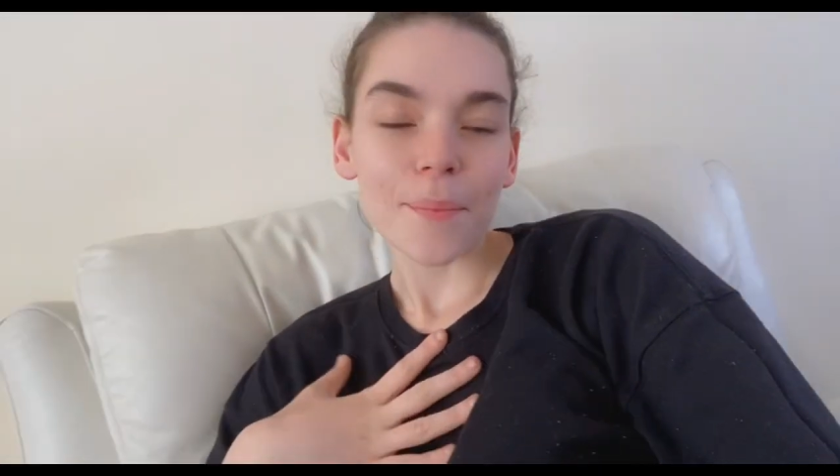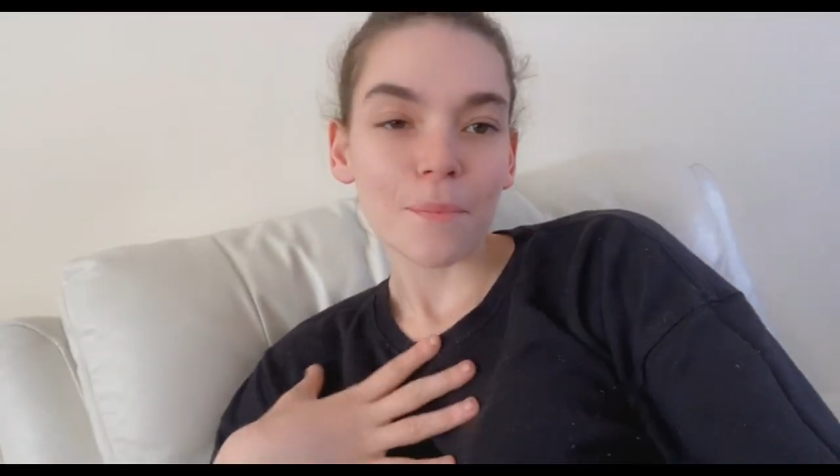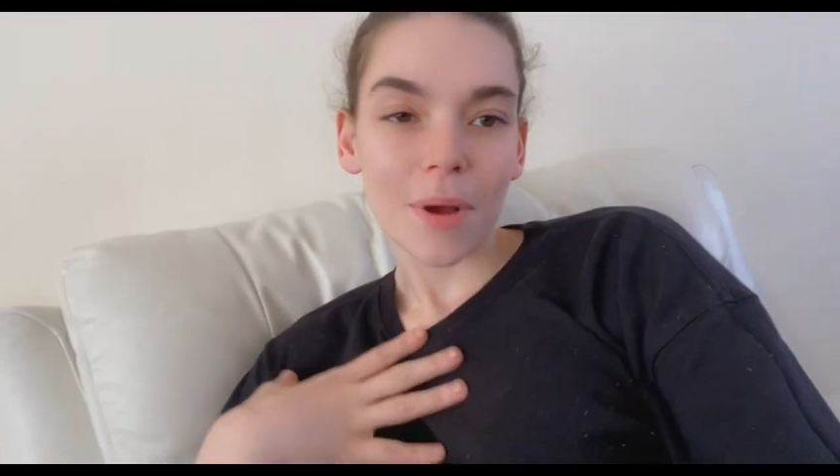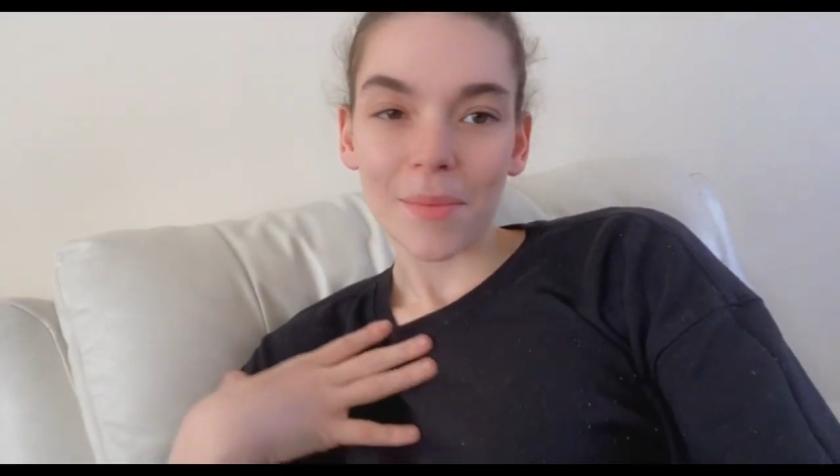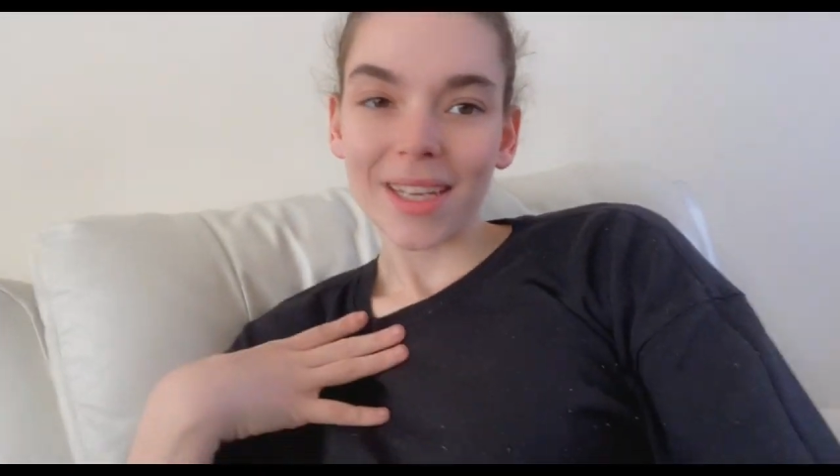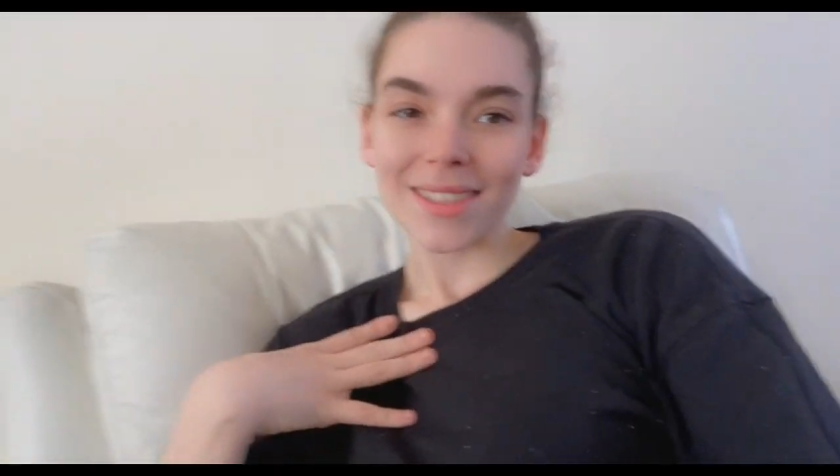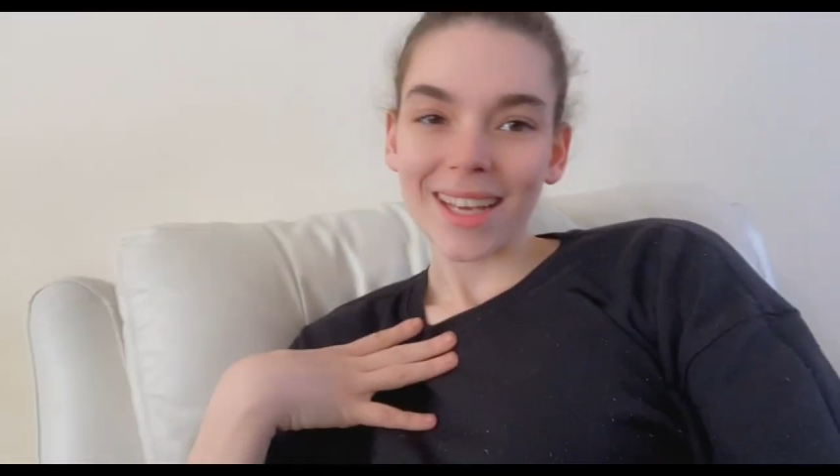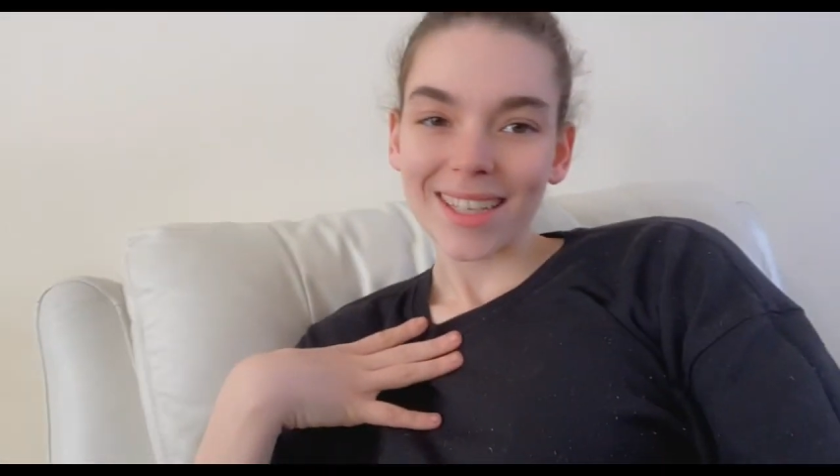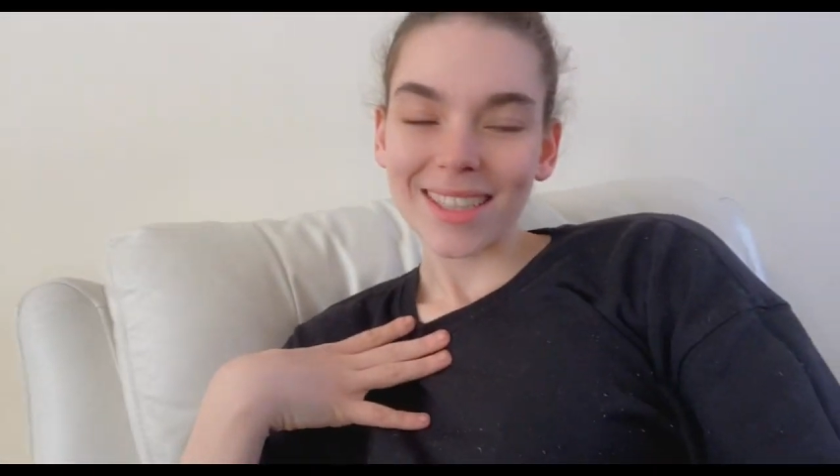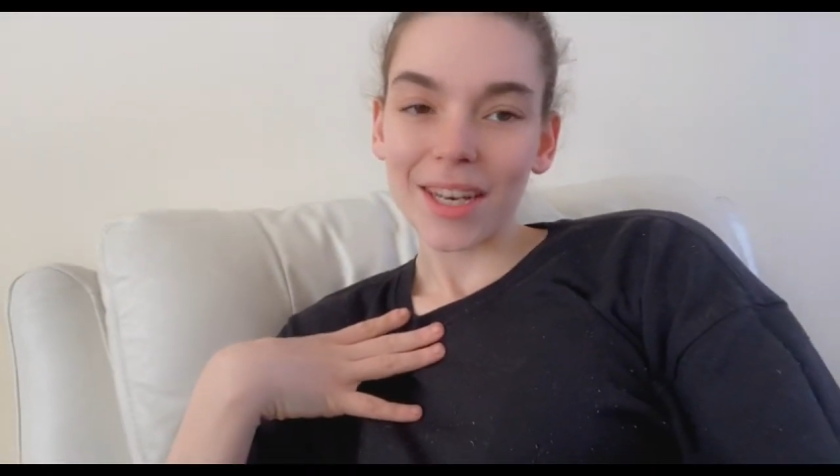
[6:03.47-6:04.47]
Mummy's
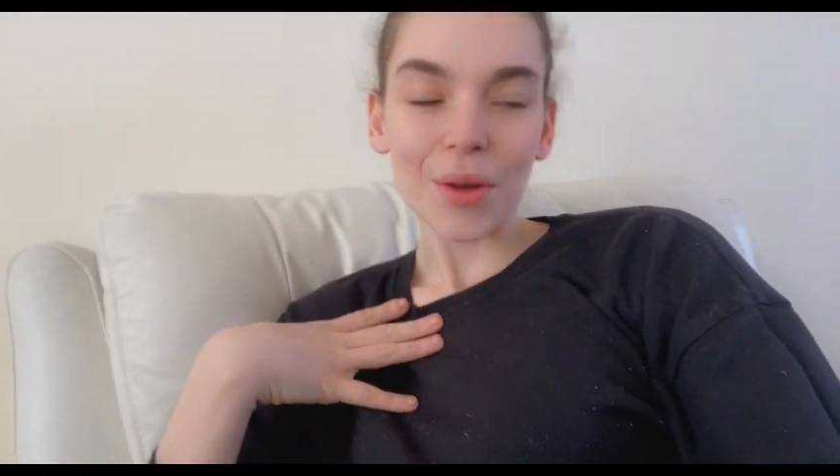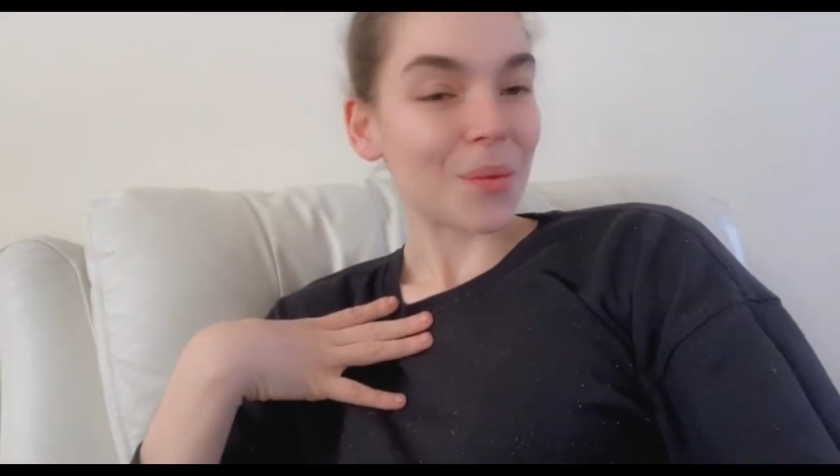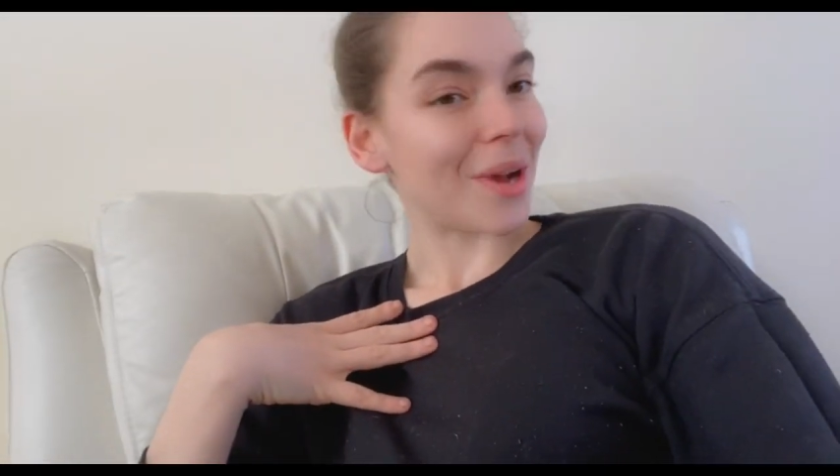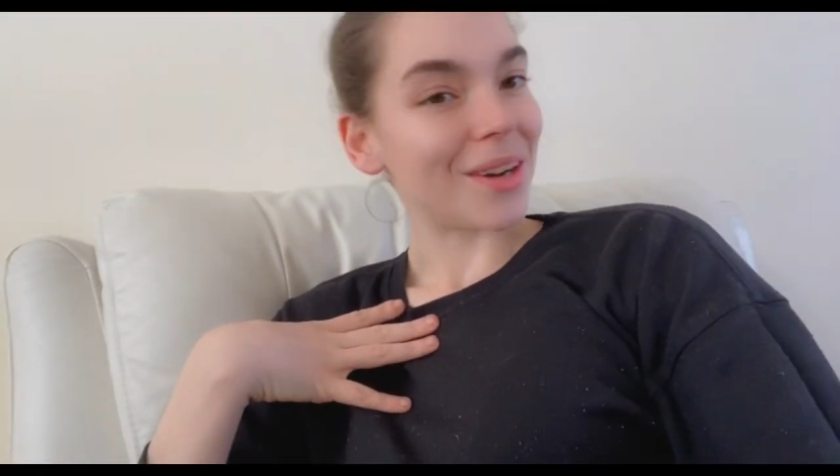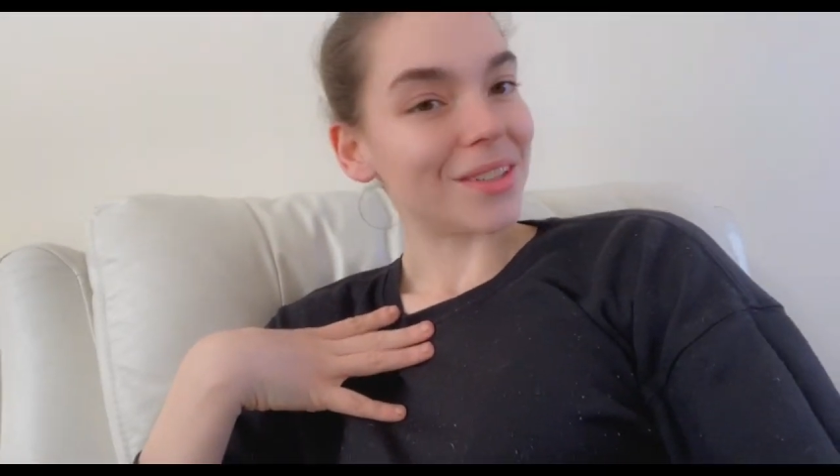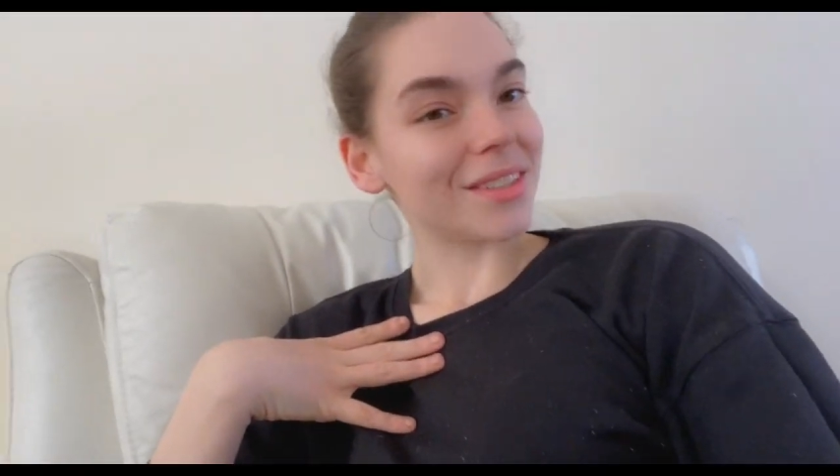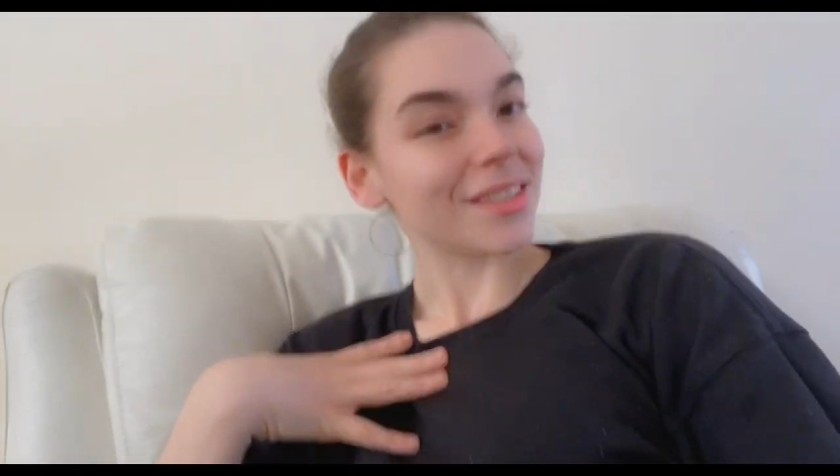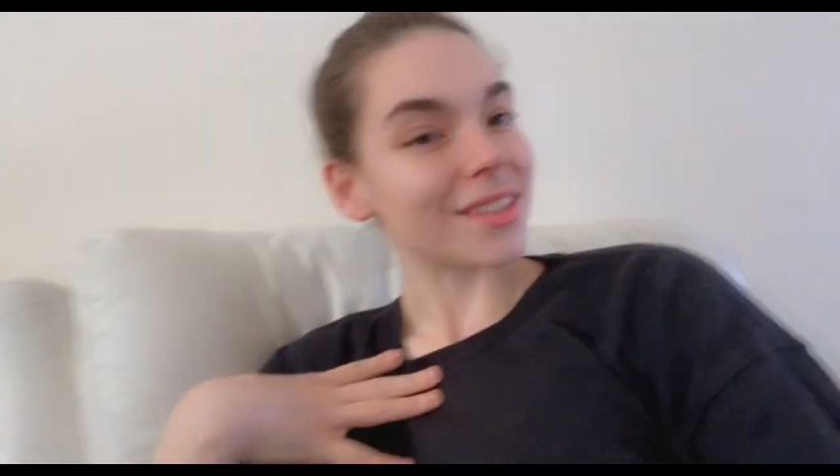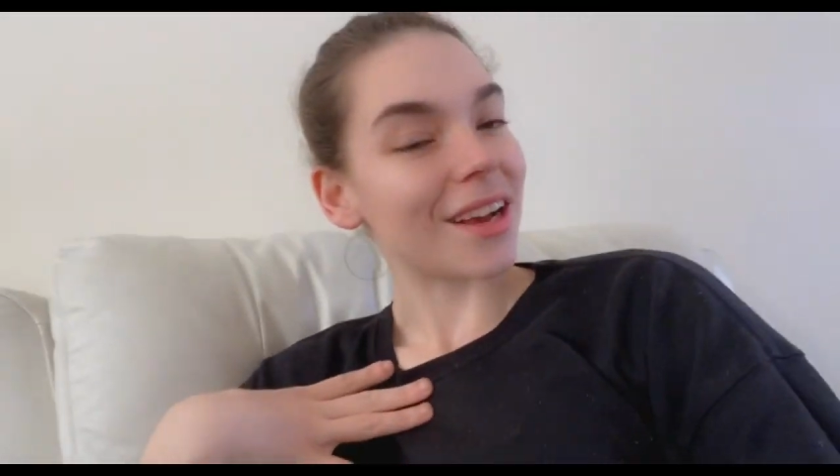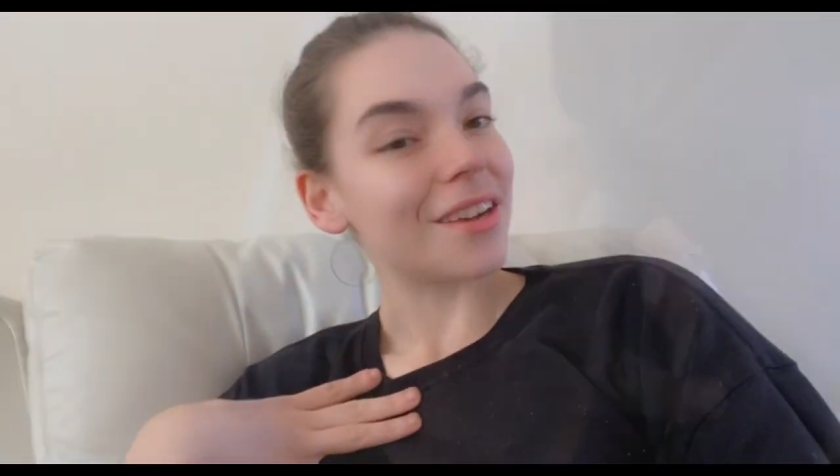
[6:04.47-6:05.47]
getting a well
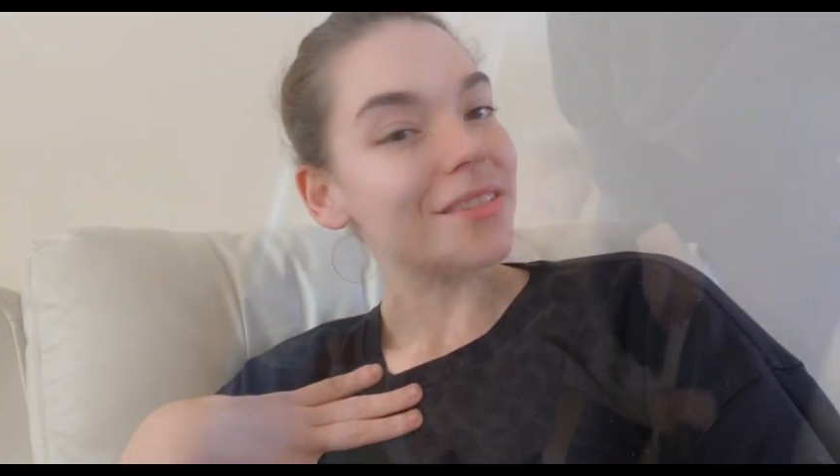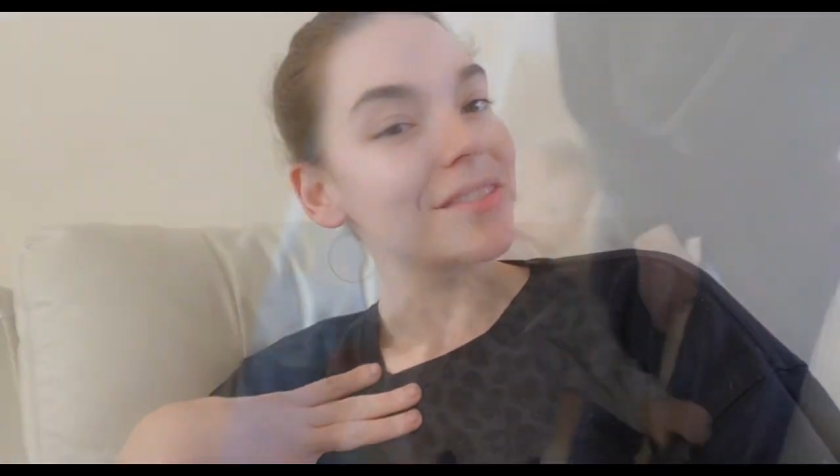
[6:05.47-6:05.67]
deserved.